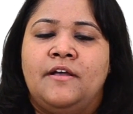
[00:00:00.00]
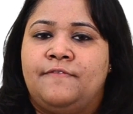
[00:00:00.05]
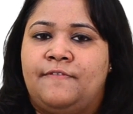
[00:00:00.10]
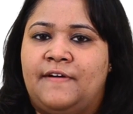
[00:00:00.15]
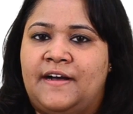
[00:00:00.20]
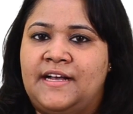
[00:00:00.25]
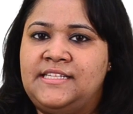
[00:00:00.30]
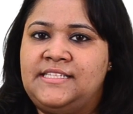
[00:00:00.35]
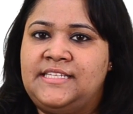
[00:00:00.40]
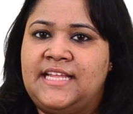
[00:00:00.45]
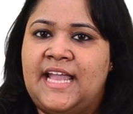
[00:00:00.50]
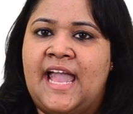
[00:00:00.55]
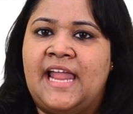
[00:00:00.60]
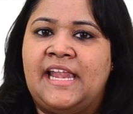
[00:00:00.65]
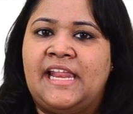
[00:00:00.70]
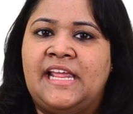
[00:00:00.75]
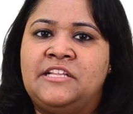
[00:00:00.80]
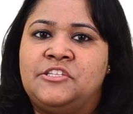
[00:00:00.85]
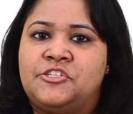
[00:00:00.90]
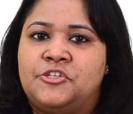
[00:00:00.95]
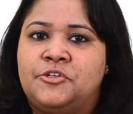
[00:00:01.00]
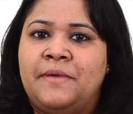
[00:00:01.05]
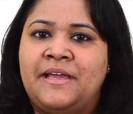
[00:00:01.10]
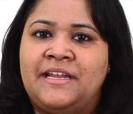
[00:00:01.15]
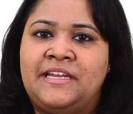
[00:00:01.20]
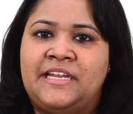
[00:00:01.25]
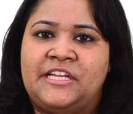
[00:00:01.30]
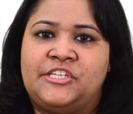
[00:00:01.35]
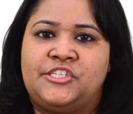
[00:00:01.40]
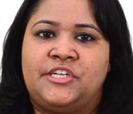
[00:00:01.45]
First, an
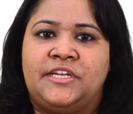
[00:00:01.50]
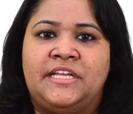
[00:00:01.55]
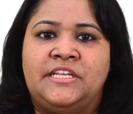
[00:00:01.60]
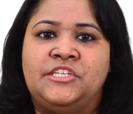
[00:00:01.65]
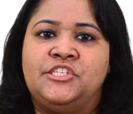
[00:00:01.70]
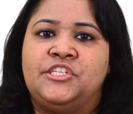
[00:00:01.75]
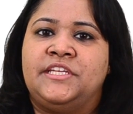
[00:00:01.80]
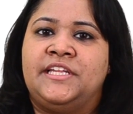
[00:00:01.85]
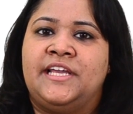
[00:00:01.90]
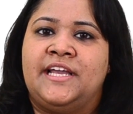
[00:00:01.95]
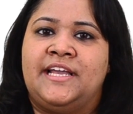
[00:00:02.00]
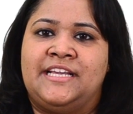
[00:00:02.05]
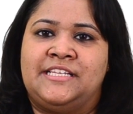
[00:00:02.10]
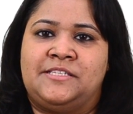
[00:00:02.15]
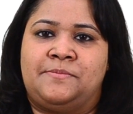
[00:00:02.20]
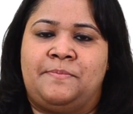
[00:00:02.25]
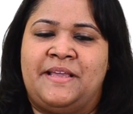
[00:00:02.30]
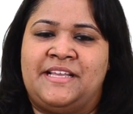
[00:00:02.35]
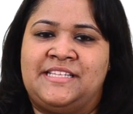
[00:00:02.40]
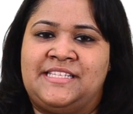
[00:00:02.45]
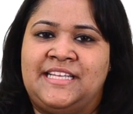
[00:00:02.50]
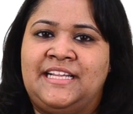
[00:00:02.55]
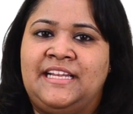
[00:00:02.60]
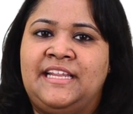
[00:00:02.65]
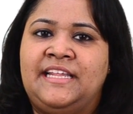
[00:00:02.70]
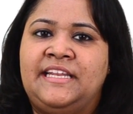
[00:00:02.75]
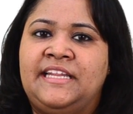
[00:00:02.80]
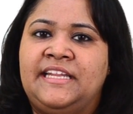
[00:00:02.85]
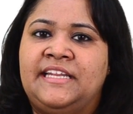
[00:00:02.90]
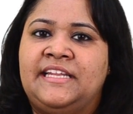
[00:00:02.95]
instrumentation engineer is
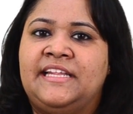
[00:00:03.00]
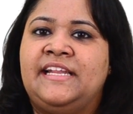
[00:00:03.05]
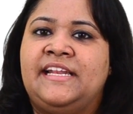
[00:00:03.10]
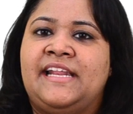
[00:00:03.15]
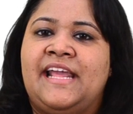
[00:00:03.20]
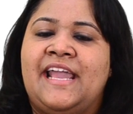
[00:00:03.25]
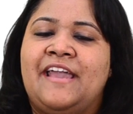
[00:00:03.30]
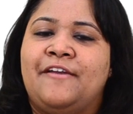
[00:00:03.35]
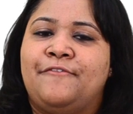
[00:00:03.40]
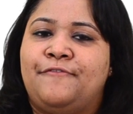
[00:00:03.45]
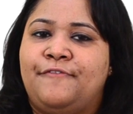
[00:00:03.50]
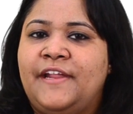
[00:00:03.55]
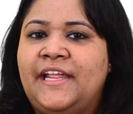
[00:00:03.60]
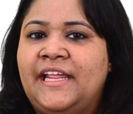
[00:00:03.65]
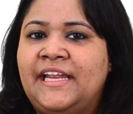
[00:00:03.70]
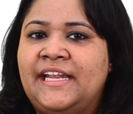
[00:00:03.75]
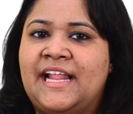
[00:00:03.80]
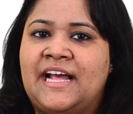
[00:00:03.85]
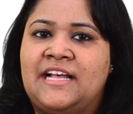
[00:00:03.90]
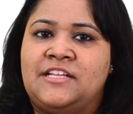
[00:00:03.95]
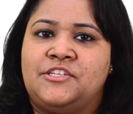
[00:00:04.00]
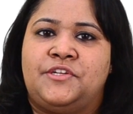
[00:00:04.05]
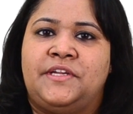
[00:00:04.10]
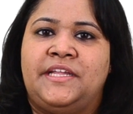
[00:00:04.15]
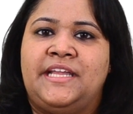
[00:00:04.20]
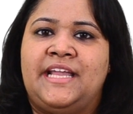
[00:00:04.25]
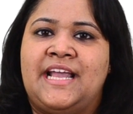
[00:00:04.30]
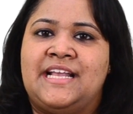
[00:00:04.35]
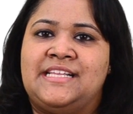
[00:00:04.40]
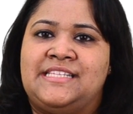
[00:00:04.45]
basically needed in every
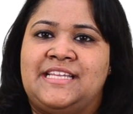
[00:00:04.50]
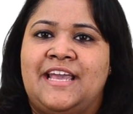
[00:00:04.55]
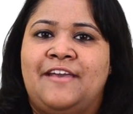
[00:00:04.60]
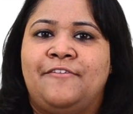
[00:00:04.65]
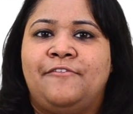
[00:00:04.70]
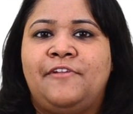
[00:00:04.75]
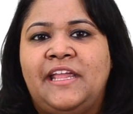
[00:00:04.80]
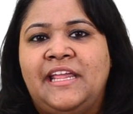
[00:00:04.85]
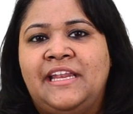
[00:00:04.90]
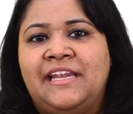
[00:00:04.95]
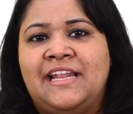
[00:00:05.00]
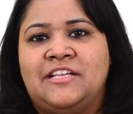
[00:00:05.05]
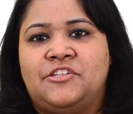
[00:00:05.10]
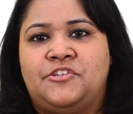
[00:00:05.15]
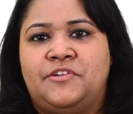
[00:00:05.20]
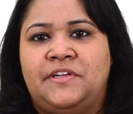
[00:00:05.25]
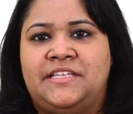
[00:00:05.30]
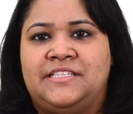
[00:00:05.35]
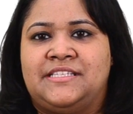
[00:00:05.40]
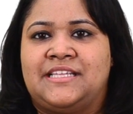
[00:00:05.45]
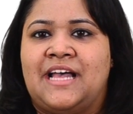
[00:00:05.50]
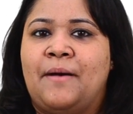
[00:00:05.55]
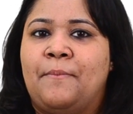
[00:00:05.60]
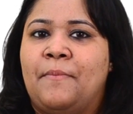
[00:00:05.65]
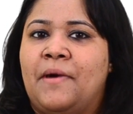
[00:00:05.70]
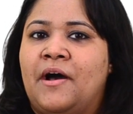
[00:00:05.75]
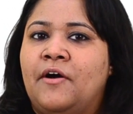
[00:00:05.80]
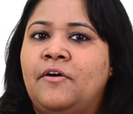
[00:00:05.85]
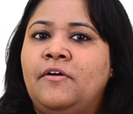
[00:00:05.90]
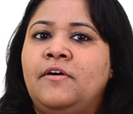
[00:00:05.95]
industry, as every industry is
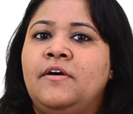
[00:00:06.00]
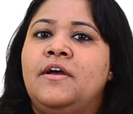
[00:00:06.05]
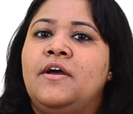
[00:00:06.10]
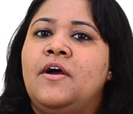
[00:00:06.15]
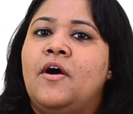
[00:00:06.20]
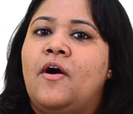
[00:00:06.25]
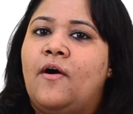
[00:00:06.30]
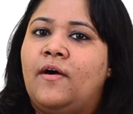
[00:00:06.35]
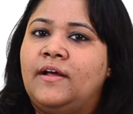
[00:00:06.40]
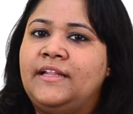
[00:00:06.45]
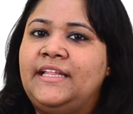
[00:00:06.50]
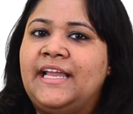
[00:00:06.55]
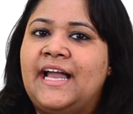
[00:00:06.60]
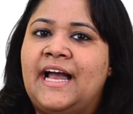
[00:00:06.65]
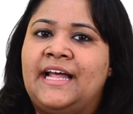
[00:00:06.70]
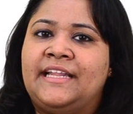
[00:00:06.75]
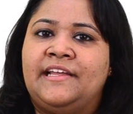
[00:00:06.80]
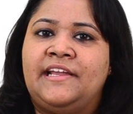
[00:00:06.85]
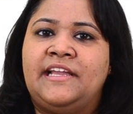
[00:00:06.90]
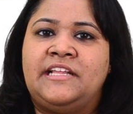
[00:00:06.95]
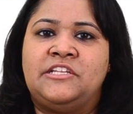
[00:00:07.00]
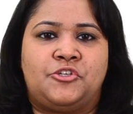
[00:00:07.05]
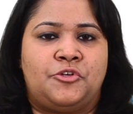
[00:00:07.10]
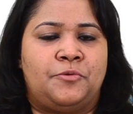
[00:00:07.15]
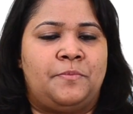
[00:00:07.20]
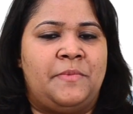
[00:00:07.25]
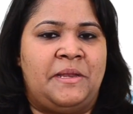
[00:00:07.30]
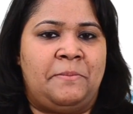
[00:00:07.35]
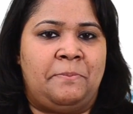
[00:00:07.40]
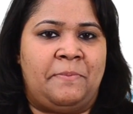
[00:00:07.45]
somehow or the other
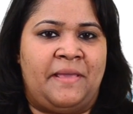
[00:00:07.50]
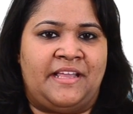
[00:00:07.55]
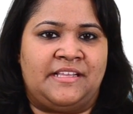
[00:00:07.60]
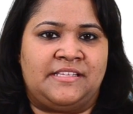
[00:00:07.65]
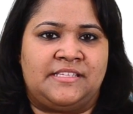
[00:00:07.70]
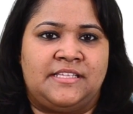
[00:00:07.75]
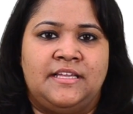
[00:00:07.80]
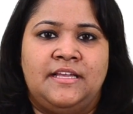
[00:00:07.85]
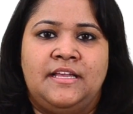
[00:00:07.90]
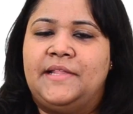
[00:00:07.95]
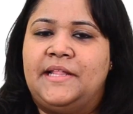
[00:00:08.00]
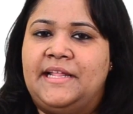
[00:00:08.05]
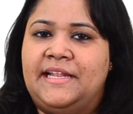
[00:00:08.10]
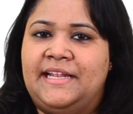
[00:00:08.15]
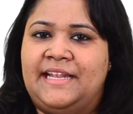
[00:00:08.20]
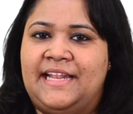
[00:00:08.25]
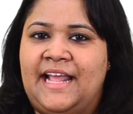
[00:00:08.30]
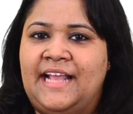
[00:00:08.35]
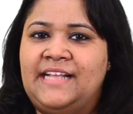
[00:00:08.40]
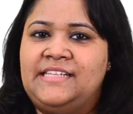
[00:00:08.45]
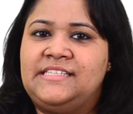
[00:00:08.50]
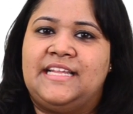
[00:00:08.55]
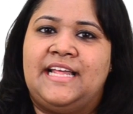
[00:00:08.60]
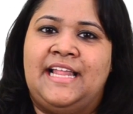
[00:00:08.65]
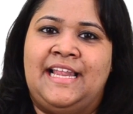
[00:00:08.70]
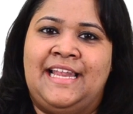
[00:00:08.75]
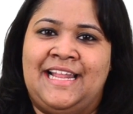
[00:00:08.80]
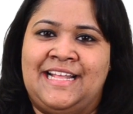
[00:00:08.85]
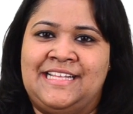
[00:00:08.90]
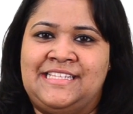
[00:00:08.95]
instrument based. Next,
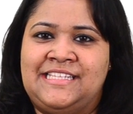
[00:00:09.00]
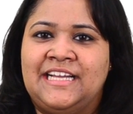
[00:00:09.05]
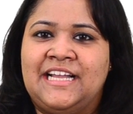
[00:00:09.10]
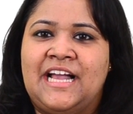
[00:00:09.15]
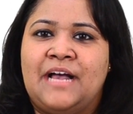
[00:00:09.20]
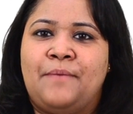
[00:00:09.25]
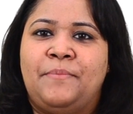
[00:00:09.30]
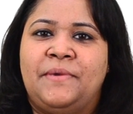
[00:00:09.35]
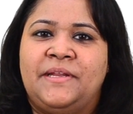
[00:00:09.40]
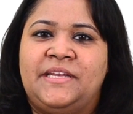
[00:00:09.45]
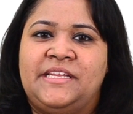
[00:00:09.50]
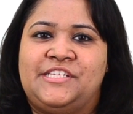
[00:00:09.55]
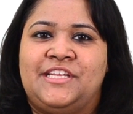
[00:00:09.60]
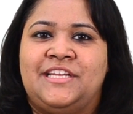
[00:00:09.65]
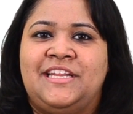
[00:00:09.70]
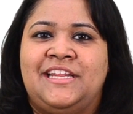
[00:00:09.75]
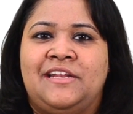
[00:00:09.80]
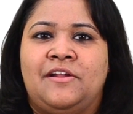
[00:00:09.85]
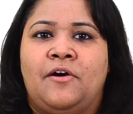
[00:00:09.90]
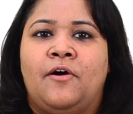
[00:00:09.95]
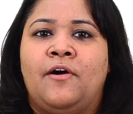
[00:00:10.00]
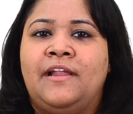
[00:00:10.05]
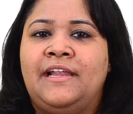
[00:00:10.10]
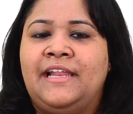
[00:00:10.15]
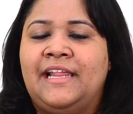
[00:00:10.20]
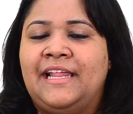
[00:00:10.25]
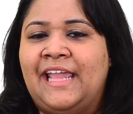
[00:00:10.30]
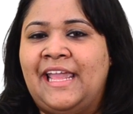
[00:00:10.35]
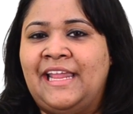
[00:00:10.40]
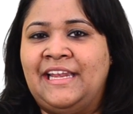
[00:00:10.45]
lesser competition in all
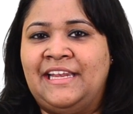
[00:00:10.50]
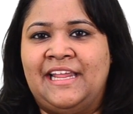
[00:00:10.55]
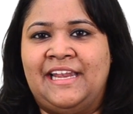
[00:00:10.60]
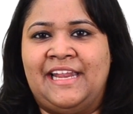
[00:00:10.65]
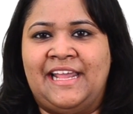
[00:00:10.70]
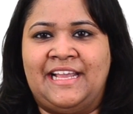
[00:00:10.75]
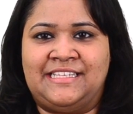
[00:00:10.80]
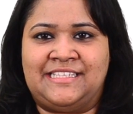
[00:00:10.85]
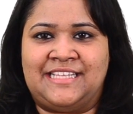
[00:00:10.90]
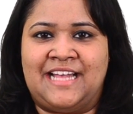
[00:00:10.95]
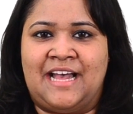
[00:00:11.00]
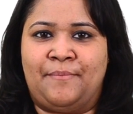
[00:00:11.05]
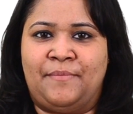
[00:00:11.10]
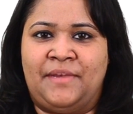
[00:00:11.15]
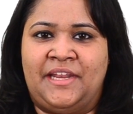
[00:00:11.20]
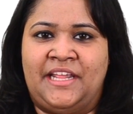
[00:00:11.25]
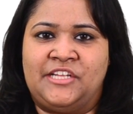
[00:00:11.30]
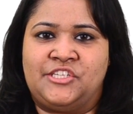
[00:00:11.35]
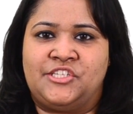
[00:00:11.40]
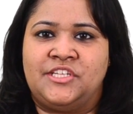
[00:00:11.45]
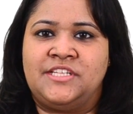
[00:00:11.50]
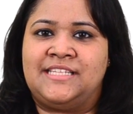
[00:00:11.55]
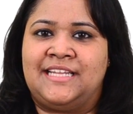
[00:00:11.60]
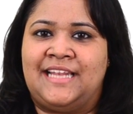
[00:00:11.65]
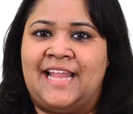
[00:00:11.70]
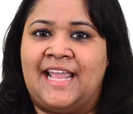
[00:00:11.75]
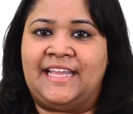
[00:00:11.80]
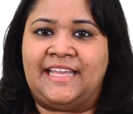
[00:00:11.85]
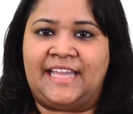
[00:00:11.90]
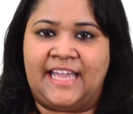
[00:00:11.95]
Indian examinations
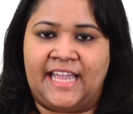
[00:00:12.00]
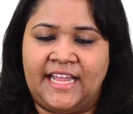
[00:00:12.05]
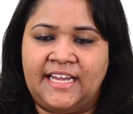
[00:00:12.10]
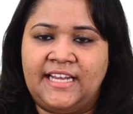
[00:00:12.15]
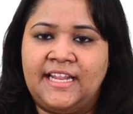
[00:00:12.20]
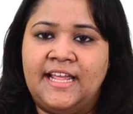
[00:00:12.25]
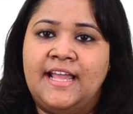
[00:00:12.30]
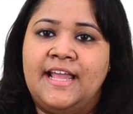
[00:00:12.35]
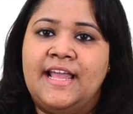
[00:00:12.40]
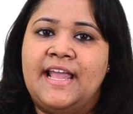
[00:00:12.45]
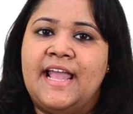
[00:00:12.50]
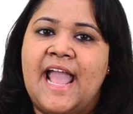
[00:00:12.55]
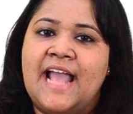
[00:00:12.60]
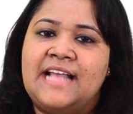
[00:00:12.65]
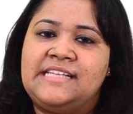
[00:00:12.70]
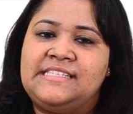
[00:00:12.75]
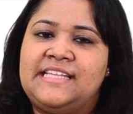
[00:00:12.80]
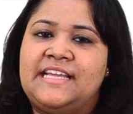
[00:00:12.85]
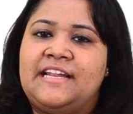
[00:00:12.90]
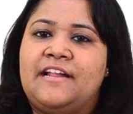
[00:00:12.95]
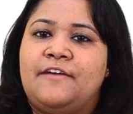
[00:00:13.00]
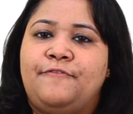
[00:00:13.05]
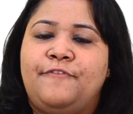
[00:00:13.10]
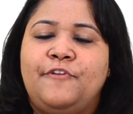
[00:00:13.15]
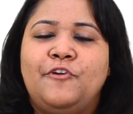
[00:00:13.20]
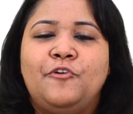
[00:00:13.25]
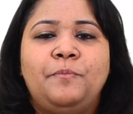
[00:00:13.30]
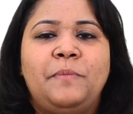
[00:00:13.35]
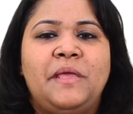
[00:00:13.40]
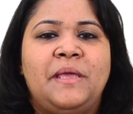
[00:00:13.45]
like GATE, as there are
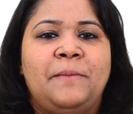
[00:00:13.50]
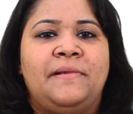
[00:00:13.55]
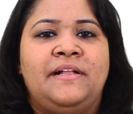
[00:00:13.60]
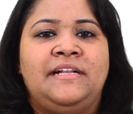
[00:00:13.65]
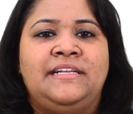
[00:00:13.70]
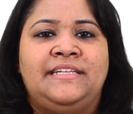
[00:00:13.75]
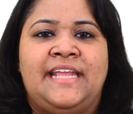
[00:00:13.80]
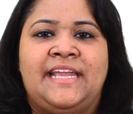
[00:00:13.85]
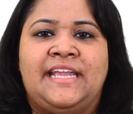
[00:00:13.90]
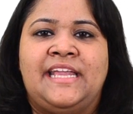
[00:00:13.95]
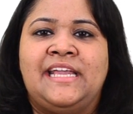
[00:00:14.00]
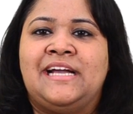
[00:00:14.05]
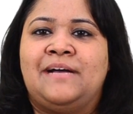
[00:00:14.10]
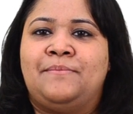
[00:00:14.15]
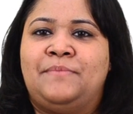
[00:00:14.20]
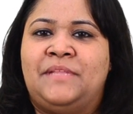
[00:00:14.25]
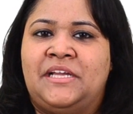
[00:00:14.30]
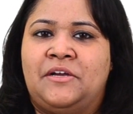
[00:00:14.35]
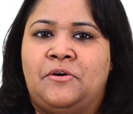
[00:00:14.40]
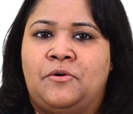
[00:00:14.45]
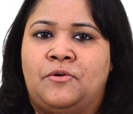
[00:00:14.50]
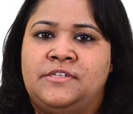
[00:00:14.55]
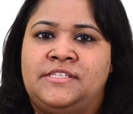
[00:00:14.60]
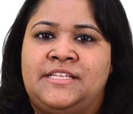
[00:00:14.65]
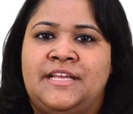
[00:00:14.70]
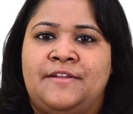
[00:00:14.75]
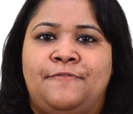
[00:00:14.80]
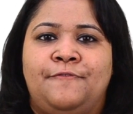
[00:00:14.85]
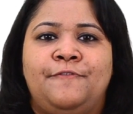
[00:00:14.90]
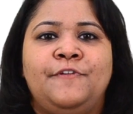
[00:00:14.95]
few people taking up the
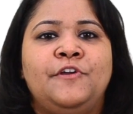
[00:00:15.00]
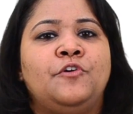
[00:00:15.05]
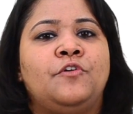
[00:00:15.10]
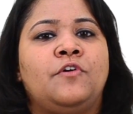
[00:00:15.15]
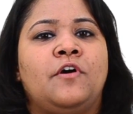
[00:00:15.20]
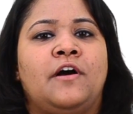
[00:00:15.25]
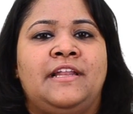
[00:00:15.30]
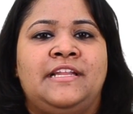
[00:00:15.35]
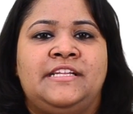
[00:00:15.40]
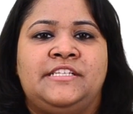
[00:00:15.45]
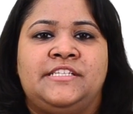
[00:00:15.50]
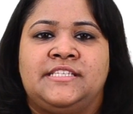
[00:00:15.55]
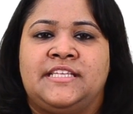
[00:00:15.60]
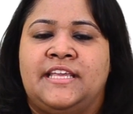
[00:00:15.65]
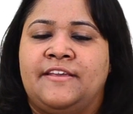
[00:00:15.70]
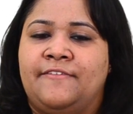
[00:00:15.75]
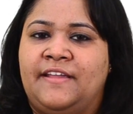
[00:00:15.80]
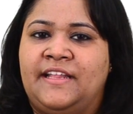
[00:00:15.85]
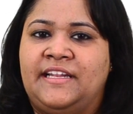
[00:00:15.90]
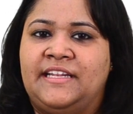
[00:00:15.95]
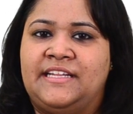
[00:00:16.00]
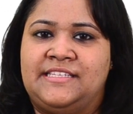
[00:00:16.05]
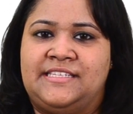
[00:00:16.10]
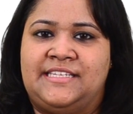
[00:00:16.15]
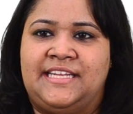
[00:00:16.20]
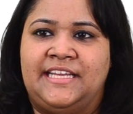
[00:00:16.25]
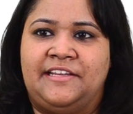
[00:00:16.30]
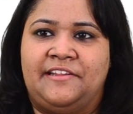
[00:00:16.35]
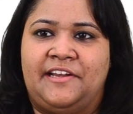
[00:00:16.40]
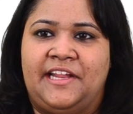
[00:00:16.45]
course and few colleges giving this
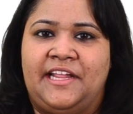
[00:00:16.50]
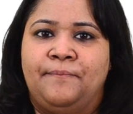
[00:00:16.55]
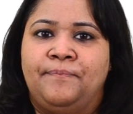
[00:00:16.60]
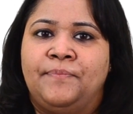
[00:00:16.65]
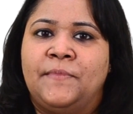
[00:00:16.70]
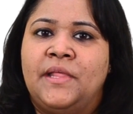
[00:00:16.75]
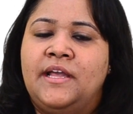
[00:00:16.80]
degree.